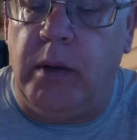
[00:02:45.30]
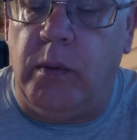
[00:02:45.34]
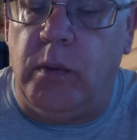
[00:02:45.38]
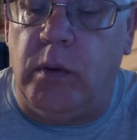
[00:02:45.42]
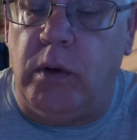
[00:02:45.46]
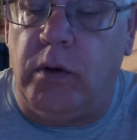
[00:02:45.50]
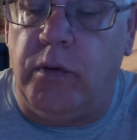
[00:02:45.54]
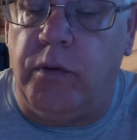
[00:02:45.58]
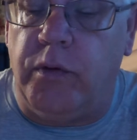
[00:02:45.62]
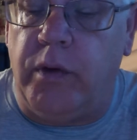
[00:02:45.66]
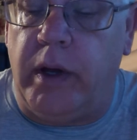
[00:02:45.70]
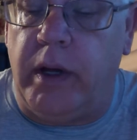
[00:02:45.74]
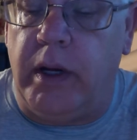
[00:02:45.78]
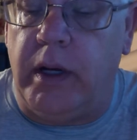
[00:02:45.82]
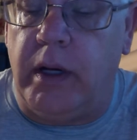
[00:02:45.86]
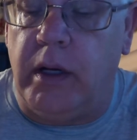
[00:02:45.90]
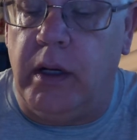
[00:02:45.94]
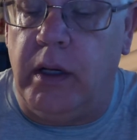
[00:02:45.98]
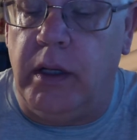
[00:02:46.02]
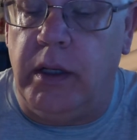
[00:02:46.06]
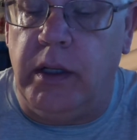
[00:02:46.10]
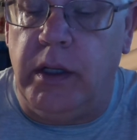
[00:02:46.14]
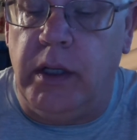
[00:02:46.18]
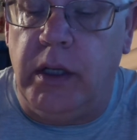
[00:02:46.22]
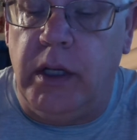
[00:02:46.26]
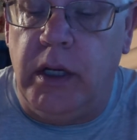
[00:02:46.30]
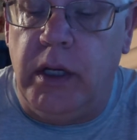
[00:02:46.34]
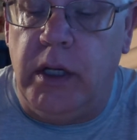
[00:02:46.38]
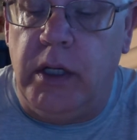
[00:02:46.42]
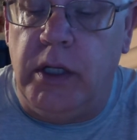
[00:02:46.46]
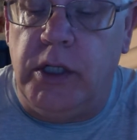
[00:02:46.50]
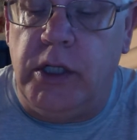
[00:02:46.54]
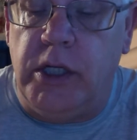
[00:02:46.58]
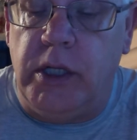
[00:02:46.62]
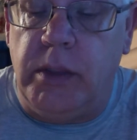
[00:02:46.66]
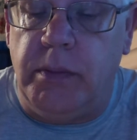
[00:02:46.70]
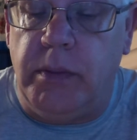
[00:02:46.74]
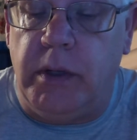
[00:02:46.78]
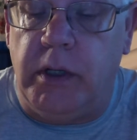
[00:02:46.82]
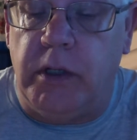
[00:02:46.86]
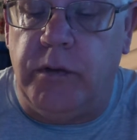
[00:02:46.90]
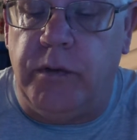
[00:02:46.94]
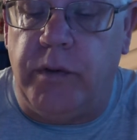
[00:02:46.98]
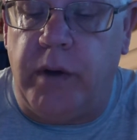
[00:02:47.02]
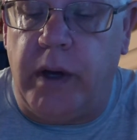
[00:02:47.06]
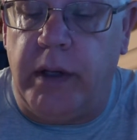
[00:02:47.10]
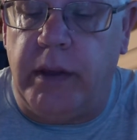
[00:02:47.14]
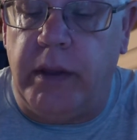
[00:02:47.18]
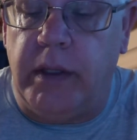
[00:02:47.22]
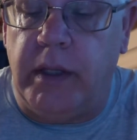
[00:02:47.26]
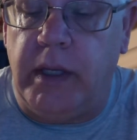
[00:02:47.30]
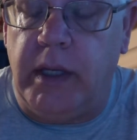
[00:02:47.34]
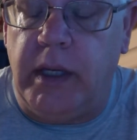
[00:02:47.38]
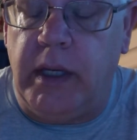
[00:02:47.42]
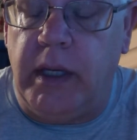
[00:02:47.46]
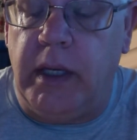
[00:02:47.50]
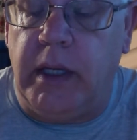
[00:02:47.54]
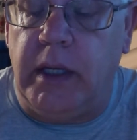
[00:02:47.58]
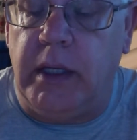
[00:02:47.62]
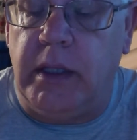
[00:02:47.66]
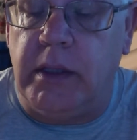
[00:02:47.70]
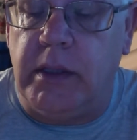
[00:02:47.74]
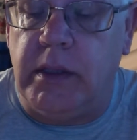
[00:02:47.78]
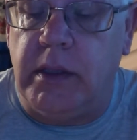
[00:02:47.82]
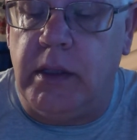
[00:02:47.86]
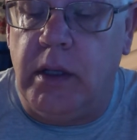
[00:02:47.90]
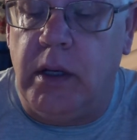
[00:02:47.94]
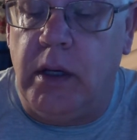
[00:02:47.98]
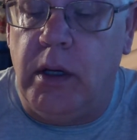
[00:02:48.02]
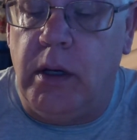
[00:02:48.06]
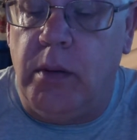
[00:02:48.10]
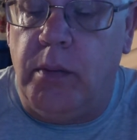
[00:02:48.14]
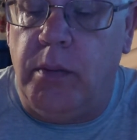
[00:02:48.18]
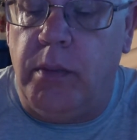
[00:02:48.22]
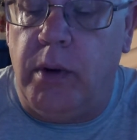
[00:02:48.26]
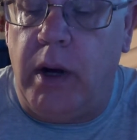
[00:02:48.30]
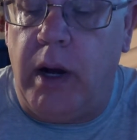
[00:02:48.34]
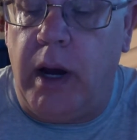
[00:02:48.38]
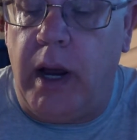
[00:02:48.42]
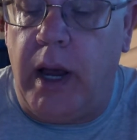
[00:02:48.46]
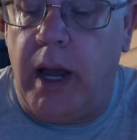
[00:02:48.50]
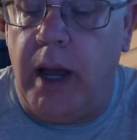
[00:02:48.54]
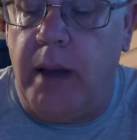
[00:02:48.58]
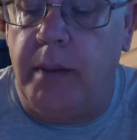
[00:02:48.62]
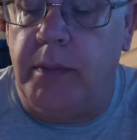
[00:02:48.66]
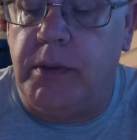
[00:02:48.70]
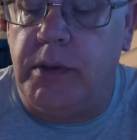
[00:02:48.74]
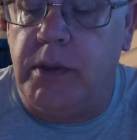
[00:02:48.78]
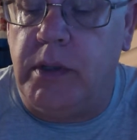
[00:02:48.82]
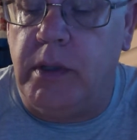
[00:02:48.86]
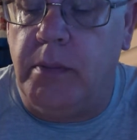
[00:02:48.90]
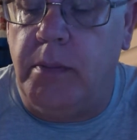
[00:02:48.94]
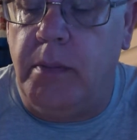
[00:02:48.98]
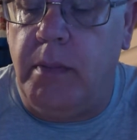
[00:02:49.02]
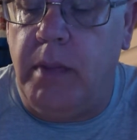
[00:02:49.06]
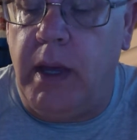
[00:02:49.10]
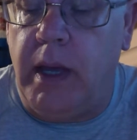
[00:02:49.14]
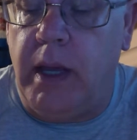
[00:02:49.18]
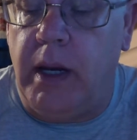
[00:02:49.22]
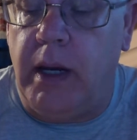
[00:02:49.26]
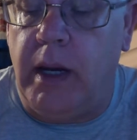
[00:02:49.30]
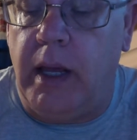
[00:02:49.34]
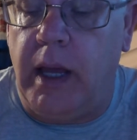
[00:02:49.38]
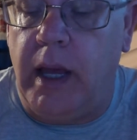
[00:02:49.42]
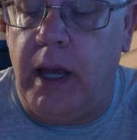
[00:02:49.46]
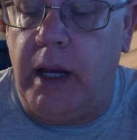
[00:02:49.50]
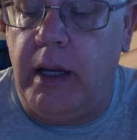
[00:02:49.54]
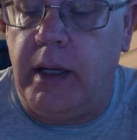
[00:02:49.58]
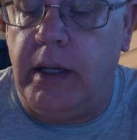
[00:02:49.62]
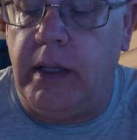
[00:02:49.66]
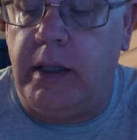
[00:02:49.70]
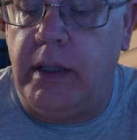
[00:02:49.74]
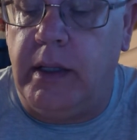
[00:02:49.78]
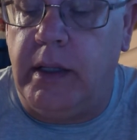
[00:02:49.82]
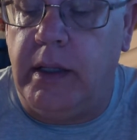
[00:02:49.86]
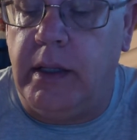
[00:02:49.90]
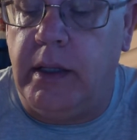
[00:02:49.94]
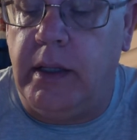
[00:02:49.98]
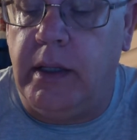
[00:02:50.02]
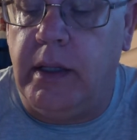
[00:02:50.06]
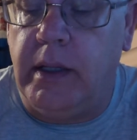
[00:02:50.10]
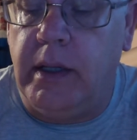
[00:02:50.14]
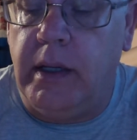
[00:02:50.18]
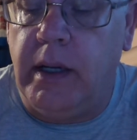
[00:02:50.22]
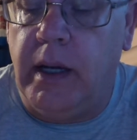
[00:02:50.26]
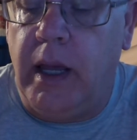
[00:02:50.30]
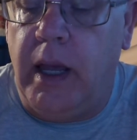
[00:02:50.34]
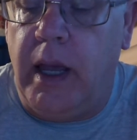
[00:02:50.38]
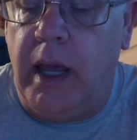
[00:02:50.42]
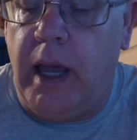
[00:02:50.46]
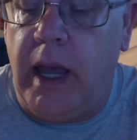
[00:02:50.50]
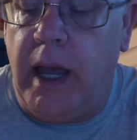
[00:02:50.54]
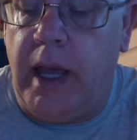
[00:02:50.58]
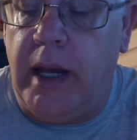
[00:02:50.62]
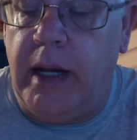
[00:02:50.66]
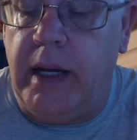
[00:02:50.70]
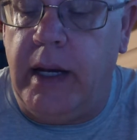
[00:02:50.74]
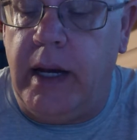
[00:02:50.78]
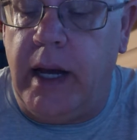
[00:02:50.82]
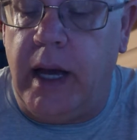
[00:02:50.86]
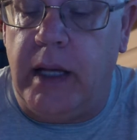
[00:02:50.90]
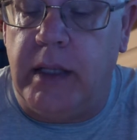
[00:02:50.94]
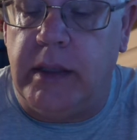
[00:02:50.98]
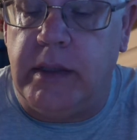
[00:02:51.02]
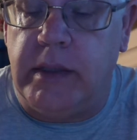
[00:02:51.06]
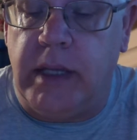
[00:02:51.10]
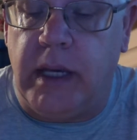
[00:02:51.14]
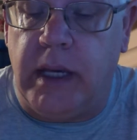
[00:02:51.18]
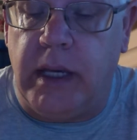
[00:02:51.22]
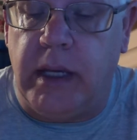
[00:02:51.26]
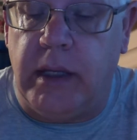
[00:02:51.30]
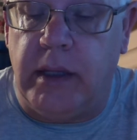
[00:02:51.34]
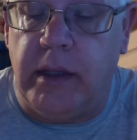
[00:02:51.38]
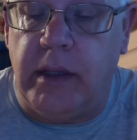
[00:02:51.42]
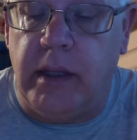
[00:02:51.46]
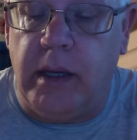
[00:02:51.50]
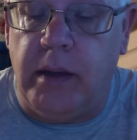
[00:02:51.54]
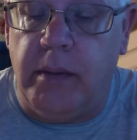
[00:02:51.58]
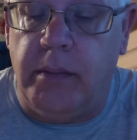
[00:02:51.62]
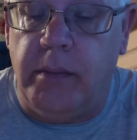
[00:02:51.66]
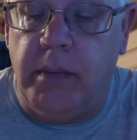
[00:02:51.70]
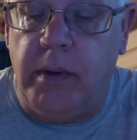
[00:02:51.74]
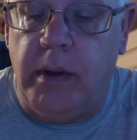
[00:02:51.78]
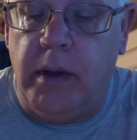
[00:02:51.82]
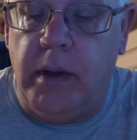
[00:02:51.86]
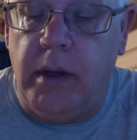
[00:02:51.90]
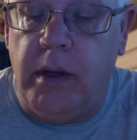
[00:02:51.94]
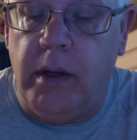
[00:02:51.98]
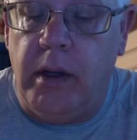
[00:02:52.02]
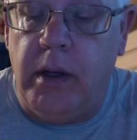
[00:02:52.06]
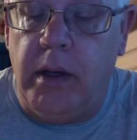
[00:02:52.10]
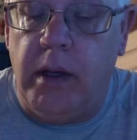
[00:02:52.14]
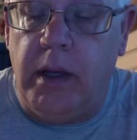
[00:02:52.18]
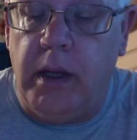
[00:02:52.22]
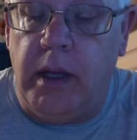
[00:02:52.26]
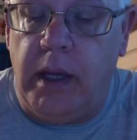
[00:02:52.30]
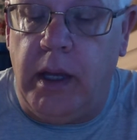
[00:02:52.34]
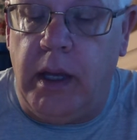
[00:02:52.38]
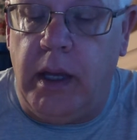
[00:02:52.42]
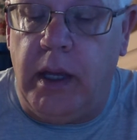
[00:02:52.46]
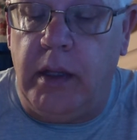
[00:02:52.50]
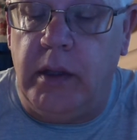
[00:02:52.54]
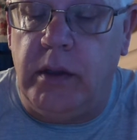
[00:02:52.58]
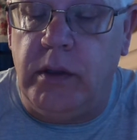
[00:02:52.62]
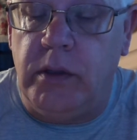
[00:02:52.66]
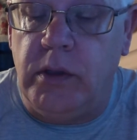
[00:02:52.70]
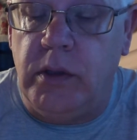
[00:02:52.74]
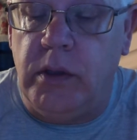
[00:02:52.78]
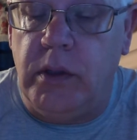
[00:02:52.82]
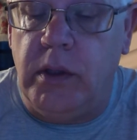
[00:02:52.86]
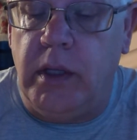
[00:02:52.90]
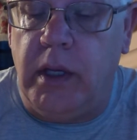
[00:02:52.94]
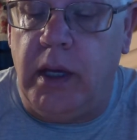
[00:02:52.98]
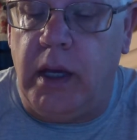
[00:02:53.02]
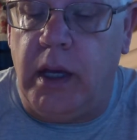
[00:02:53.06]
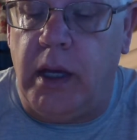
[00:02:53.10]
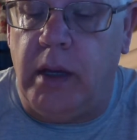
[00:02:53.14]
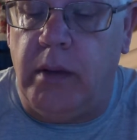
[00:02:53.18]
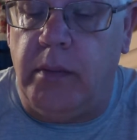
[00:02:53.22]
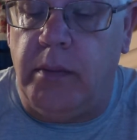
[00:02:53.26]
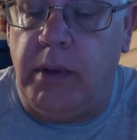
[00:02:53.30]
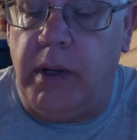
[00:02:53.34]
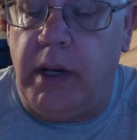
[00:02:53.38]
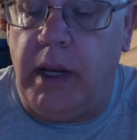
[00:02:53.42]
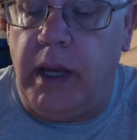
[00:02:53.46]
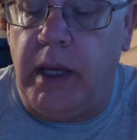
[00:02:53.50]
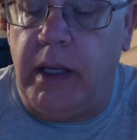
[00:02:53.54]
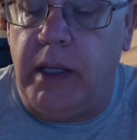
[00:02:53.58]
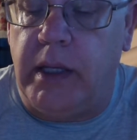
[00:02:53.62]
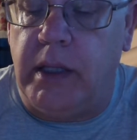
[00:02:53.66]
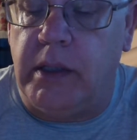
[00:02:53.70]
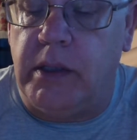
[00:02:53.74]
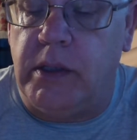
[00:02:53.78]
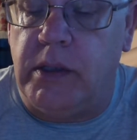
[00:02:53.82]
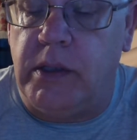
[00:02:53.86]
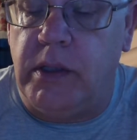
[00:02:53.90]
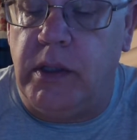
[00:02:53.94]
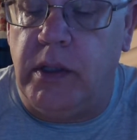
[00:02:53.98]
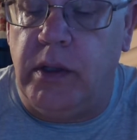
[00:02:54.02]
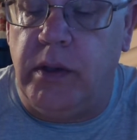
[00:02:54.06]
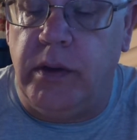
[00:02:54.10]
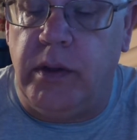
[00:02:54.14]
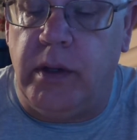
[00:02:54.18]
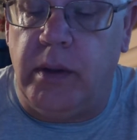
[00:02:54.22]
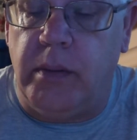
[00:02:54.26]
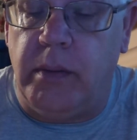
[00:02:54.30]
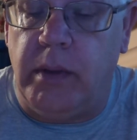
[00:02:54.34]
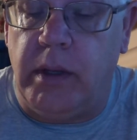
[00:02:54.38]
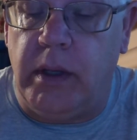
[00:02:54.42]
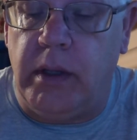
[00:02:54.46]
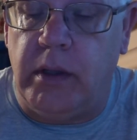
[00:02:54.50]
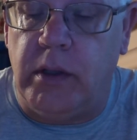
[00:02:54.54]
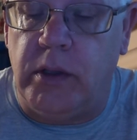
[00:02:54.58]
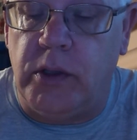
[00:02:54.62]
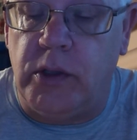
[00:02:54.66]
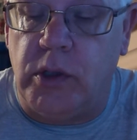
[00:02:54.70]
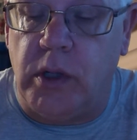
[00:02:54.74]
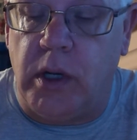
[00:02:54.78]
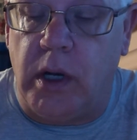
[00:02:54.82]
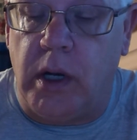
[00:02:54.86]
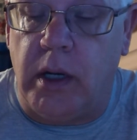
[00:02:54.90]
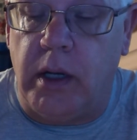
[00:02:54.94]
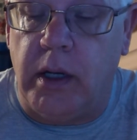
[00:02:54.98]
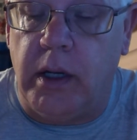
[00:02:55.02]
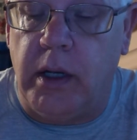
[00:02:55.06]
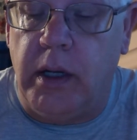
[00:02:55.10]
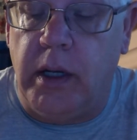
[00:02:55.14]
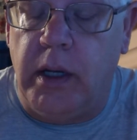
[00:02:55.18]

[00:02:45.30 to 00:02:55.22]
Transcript: worked frantically. She must find the keys. Perhaps the men had had not taken them into the inn but had concealed them in the truck.